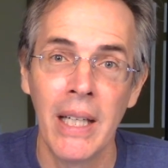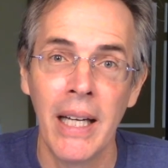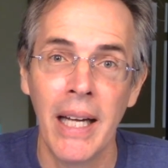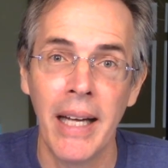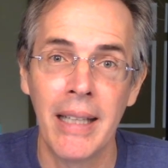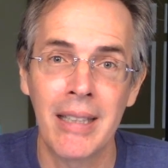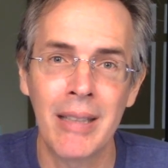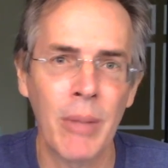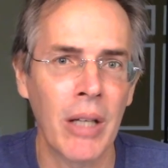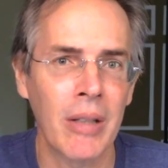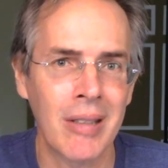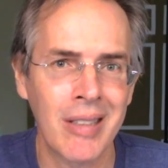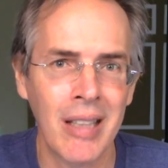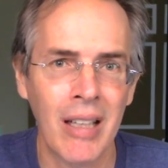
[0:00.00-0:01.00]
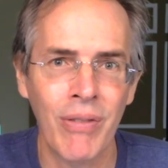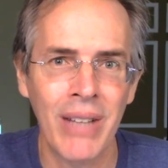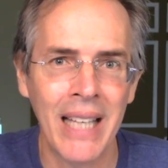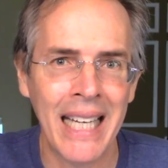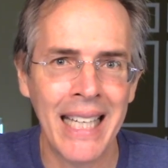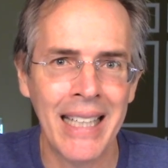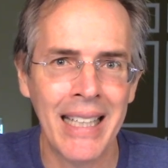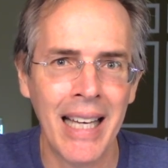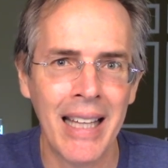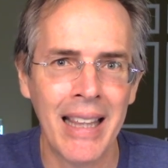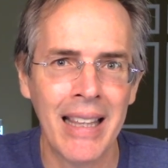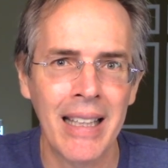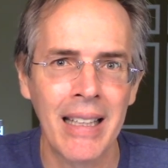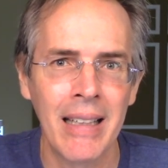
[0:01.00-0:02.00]
and some other stuff, Lady Death,
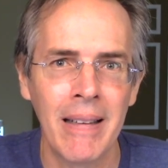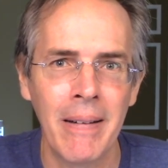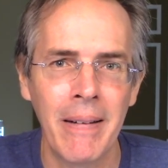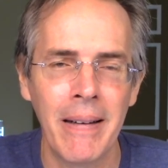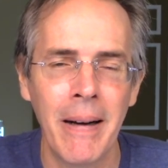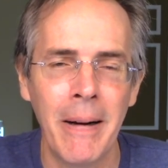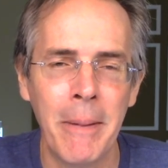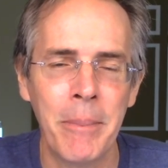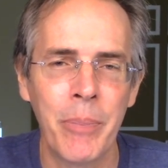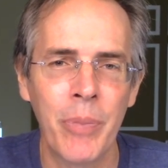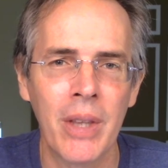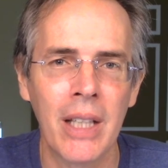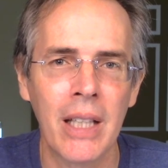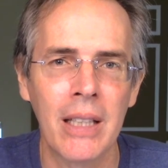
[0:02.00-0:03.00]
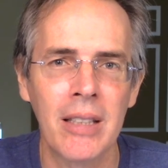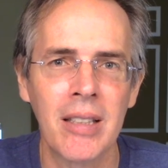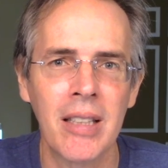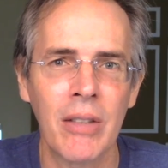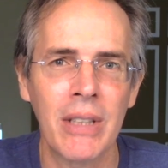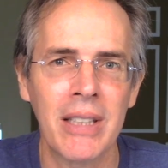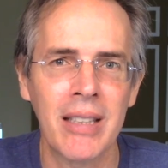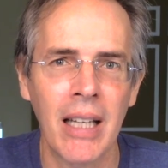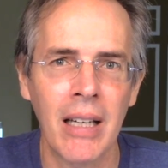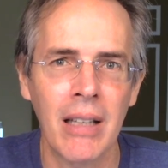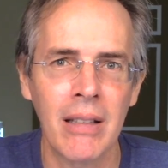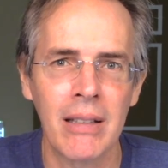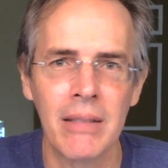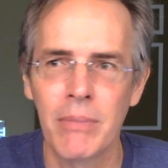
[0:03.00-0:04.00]
um,
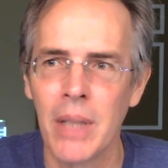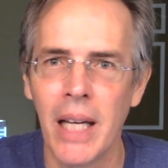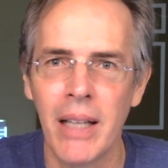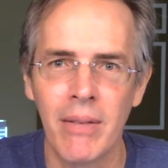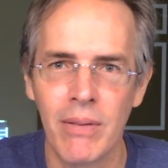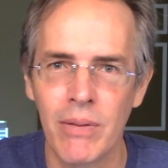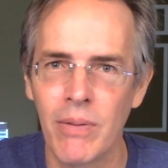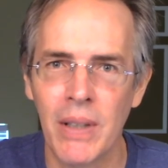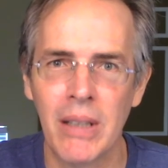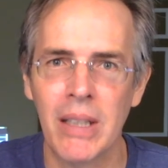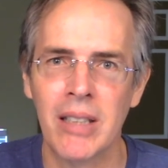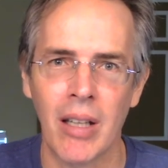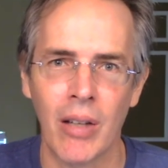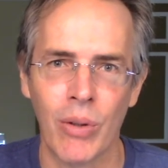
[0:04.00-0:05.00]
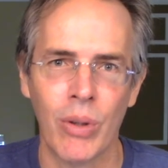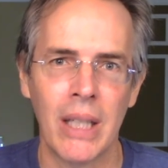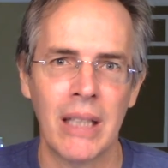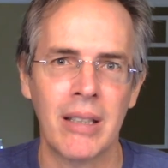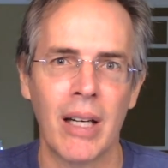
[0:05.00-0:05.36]
Saracel, and various other things.